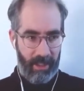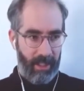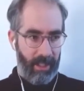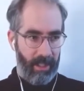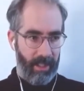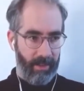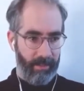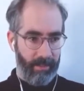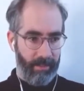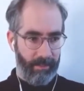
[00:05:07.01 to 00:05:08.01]

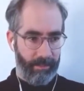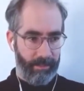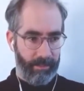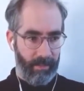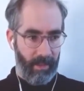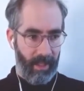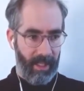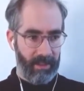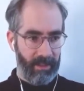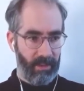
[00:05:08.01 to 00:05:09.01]
And
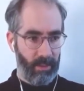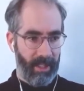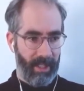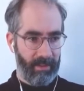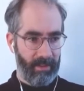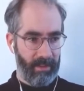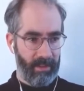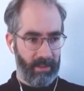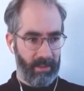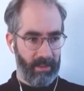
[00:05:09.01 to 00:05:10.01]

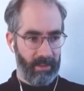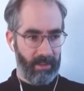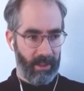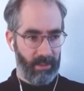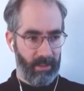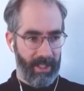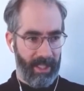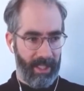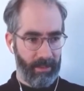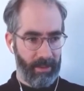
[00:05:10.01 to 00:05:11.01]
you're not really
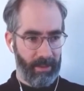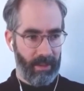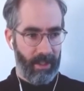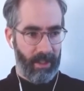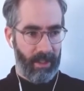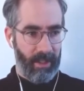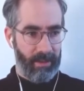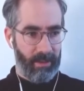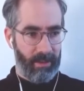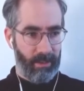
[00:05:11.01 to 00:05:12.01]
able
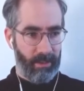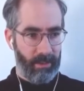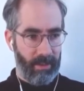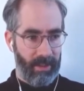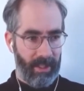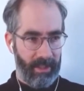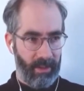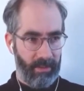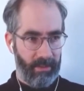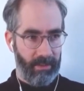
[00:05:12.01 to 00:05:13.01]
to kind
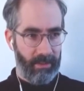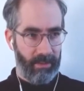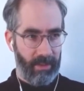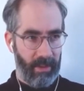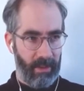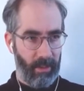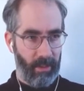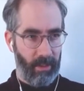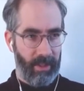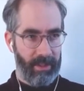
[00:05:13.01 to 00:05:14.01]
of look
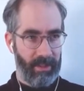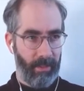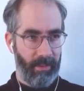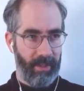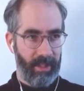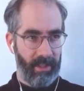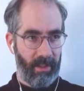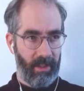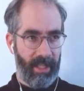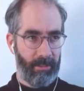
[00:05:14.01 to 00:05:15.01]
at something in a
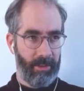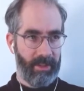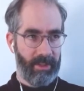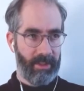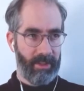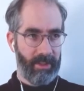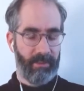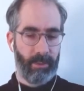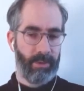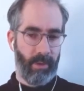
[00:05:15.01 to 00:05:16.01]
collaborative and
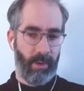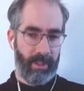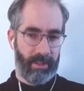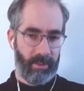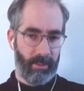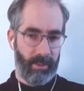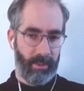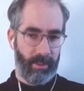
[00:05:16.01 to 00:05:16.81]
future-oriented way.